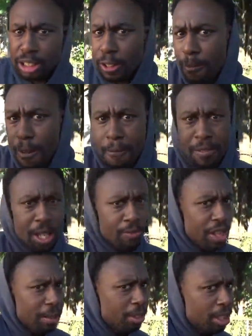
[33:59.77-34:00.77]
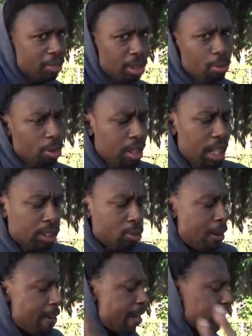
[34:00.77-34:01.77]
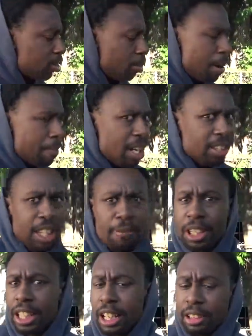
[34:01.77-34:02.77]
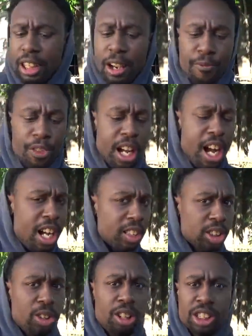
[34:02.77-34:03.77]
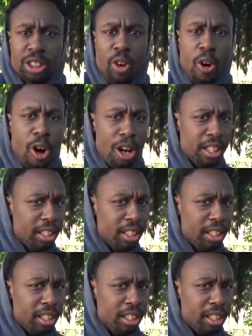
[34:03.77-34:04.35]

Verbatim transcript: to Rome the Family. We, we just went crazy on my birthday. We did different hot sauce, all the